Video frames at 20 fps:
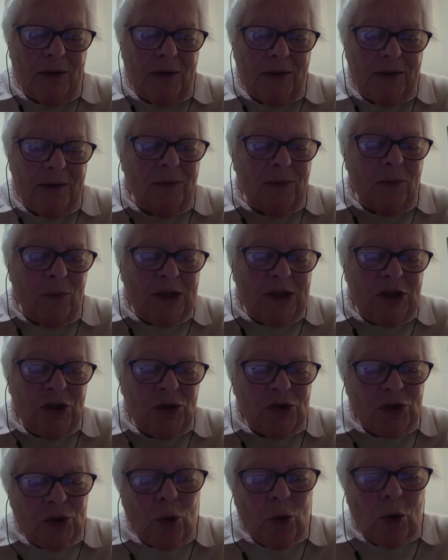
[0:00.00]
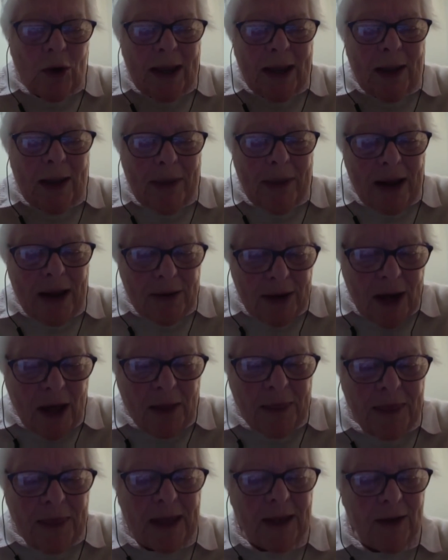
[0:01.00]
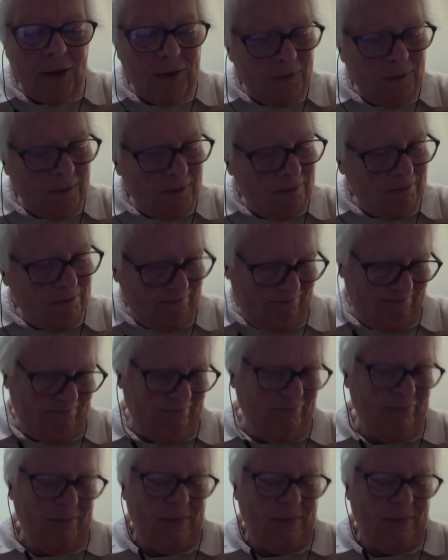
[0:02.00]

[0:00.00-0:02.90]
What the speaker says: that when she was talking about nothing and